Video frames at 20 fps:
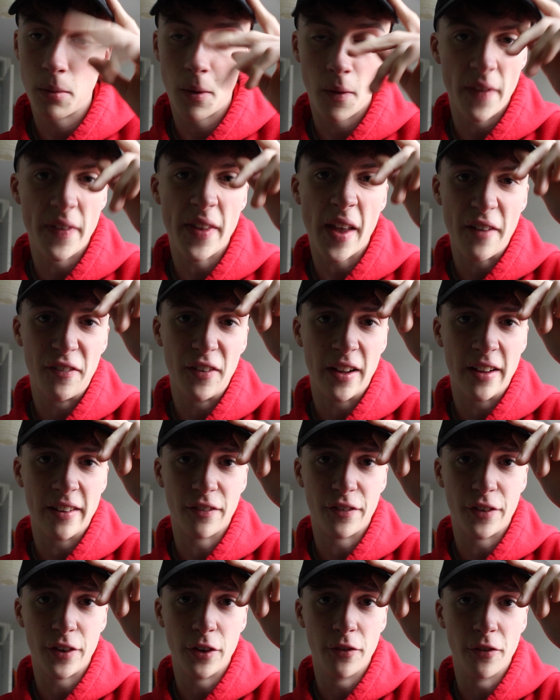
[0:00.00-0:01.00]
Well, there definitely is
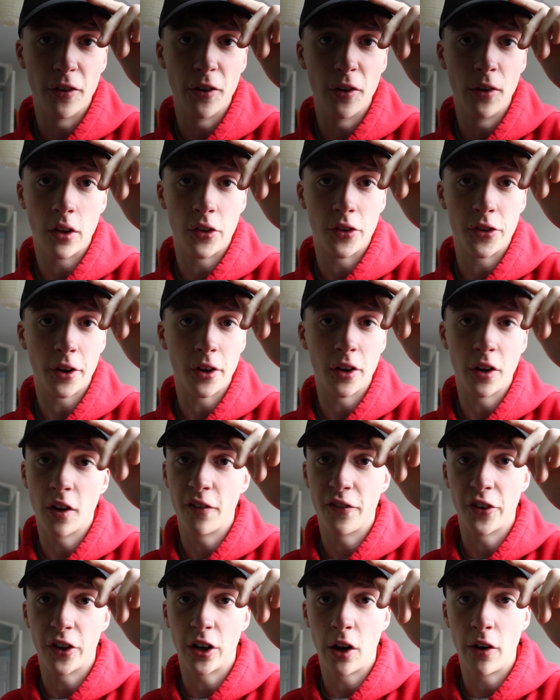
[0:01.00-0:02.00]
a funeral. I just don't know
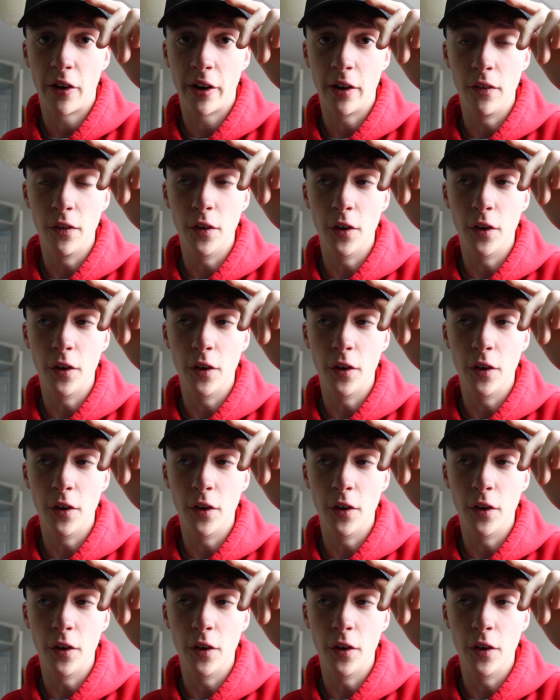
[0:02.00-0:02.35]
if I'm going or